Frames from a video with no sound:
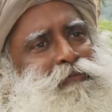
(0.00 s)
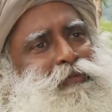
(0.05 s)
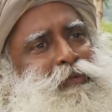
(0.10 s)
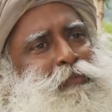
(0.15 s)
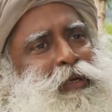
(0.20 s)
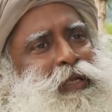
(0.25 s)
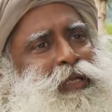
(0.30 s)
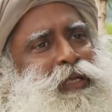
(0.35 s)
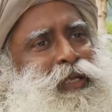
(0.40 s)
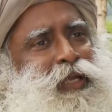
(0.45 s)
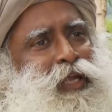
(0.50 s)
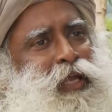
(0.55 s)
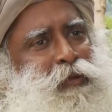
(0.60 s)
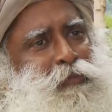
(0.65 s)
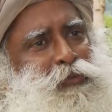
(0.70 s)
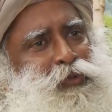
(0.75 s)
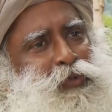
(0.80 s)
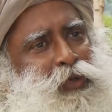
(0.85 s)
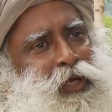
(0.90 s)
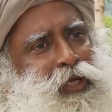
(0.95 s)
everybody
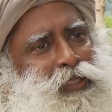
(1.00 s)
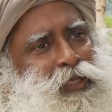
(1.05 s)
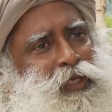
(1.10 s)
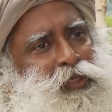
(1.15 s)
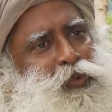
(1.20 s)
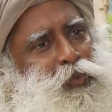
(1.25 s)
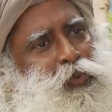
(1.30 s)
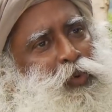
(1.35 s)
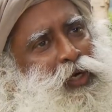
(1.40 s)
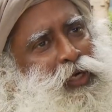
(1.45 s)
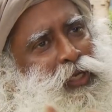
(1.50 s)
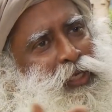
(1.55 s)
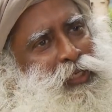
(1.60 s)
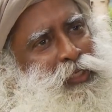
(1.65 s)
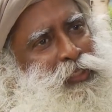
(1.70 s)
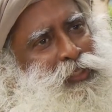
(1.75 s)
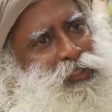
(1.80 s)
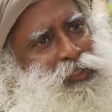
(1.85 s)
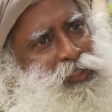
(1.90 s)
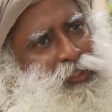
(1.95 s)
came together to work in
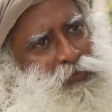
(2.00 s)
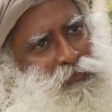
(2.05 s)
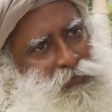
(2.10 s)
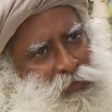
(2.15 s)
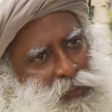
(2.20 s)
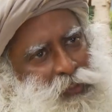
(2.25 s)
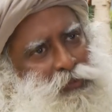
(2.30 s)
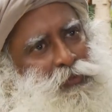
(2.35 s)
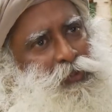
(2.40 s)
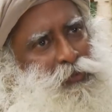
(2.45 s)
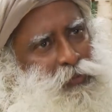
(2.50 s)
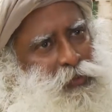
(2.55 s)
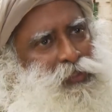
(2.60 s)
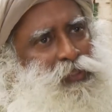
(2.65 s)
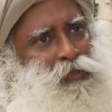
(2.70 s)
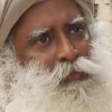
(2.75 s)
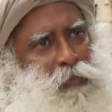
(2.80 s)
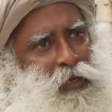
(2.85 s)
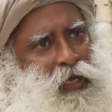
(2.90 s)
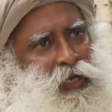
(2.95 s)
each other's fields, which was
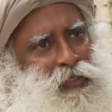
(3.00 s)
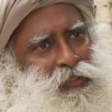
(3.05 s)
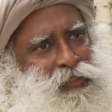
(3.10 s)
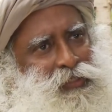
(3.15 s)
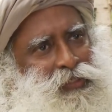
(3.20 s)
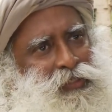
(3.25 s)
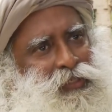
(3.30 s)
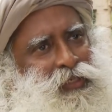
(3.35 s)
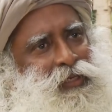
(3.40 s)
the past,